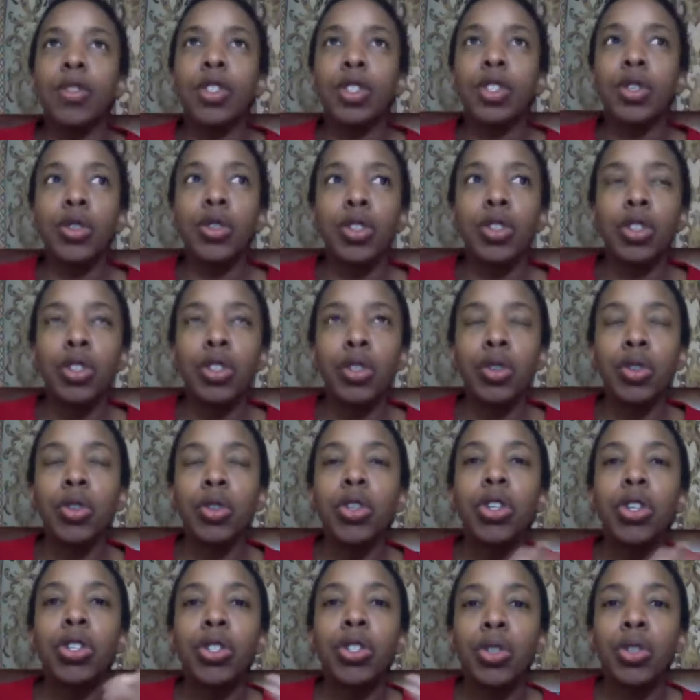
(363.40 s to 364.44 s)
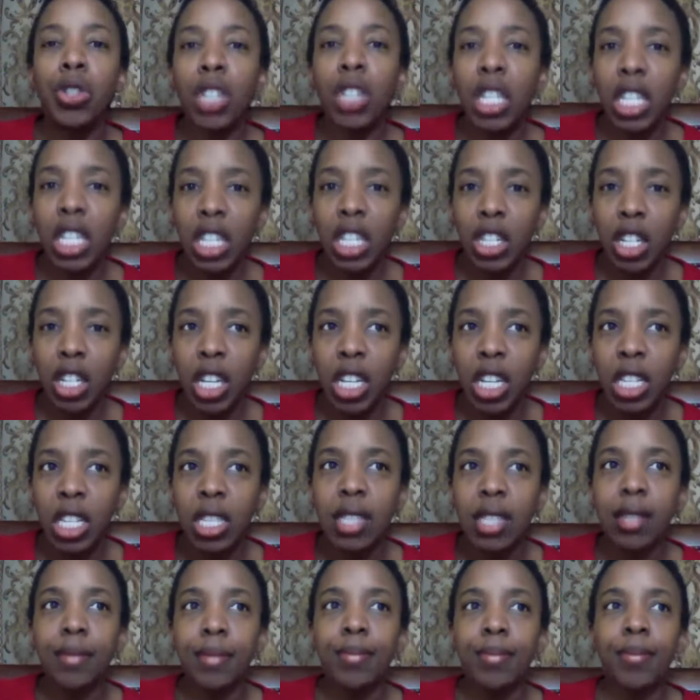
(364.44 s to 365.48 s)
You should do your due
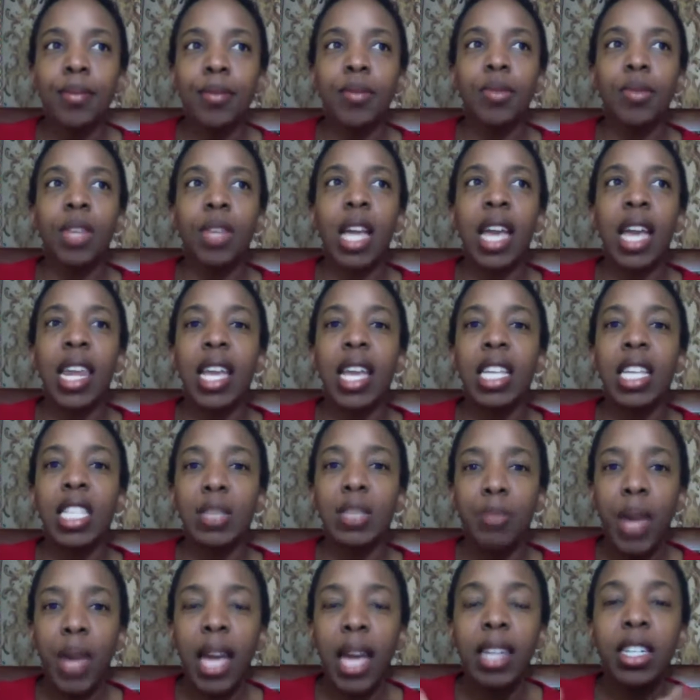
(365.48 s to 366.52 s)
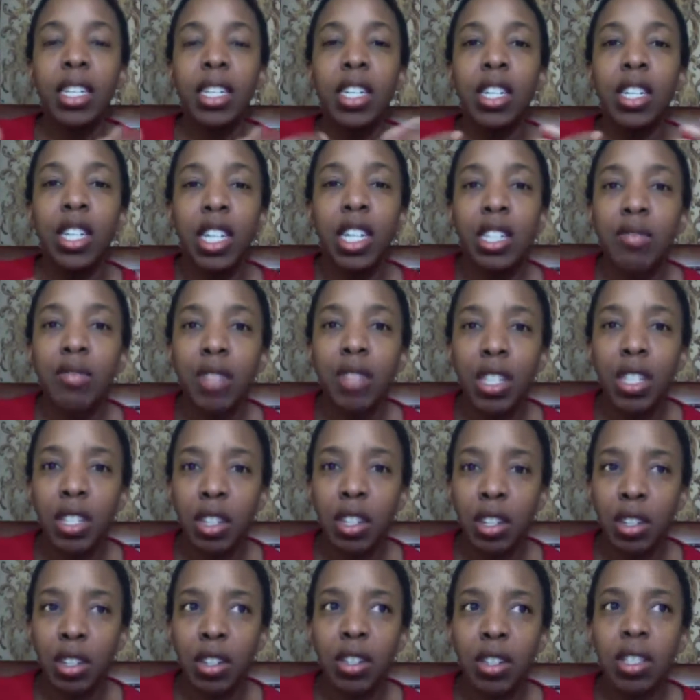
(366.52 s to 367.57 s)
diligence and expect good
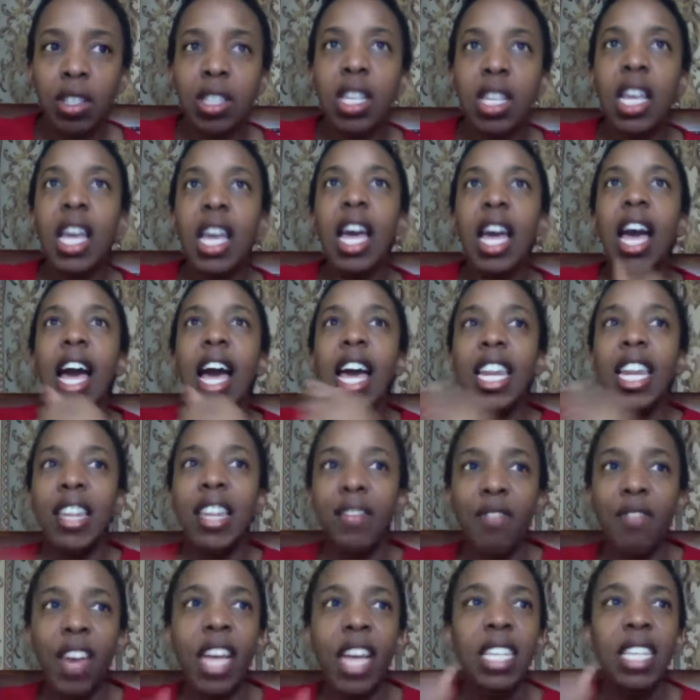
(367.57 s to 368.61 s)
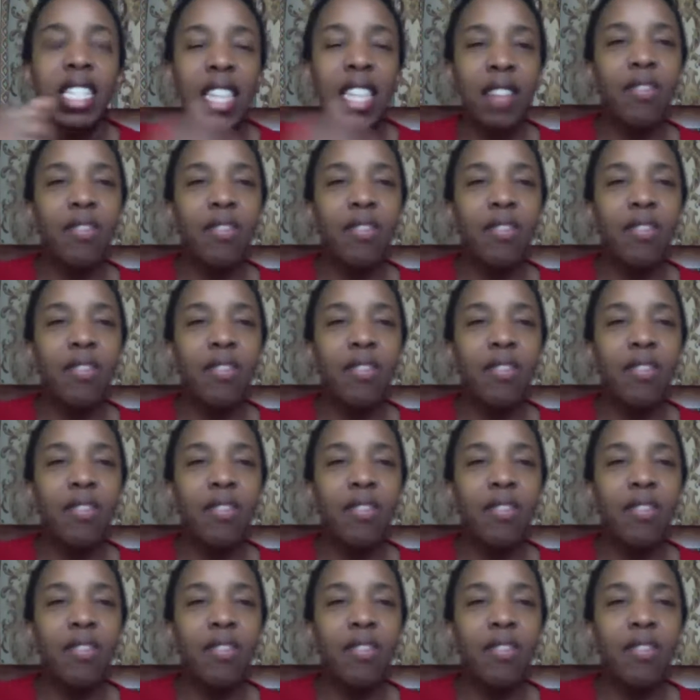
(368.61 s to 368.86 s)
returns and invest.